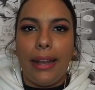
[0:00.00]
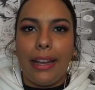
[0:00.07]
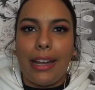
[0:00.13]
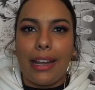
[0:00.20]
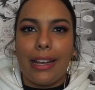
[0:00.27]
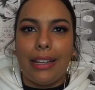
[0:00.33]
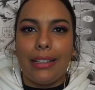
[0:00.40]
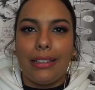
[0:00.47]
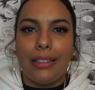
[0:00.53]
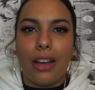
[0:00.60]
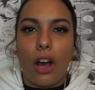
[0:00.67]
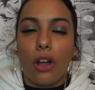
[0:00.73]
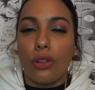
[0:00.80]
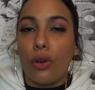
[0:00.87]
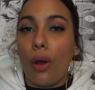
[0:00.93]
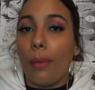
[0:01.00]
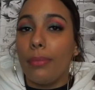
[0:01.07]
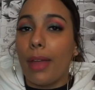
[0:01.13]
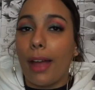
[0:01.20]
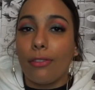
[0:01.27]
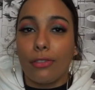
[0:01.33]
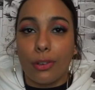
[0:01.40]
And although I'm
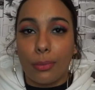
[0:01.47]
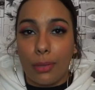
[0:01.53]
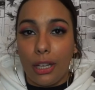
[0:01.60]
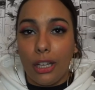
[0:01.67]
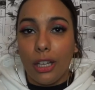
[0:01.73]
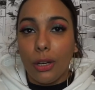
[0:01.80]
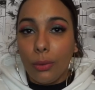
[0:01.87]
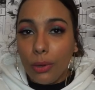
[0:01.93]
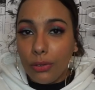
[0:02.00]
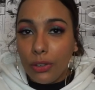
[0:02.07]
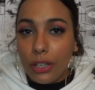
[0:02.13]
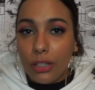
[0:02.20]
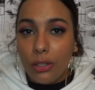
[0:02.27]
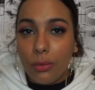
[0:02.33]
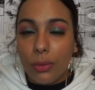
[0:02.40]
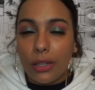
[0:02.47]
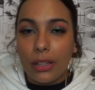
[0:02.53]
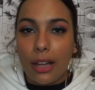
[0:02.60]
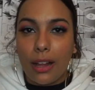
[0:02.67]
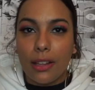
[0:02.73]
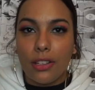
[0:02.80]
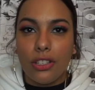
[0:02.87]
not familiar with Hindu
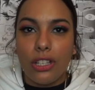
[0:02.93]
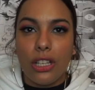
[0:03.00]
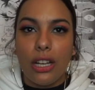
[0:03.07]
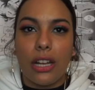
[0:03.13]
mythology,